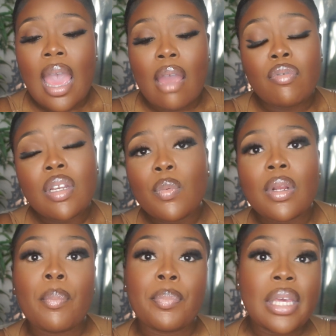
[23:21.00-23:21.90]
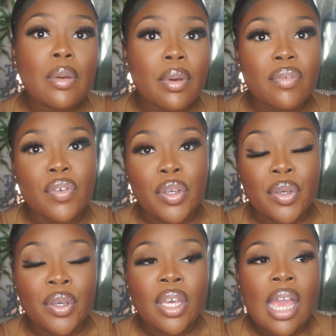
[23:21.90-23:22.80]
I really want to be with
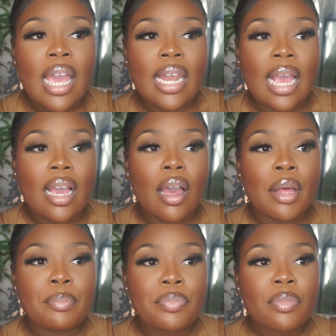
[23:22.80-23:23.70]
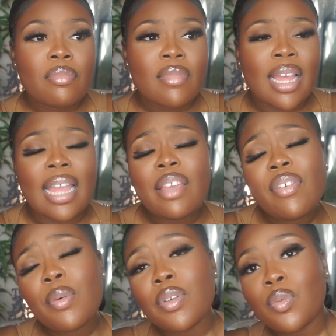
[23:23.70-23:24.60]
you. Like,
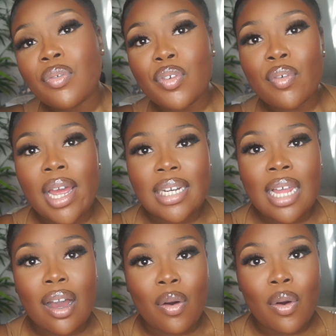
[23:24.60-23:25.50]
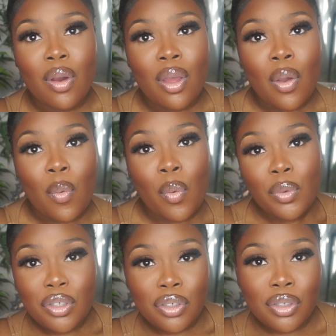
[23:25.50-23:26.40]
if I was with you right now, what
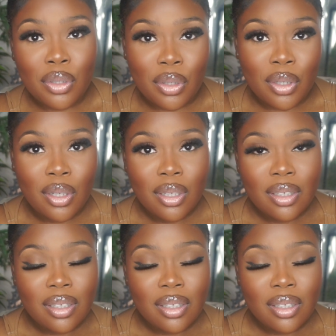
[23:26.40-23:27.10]
would you do?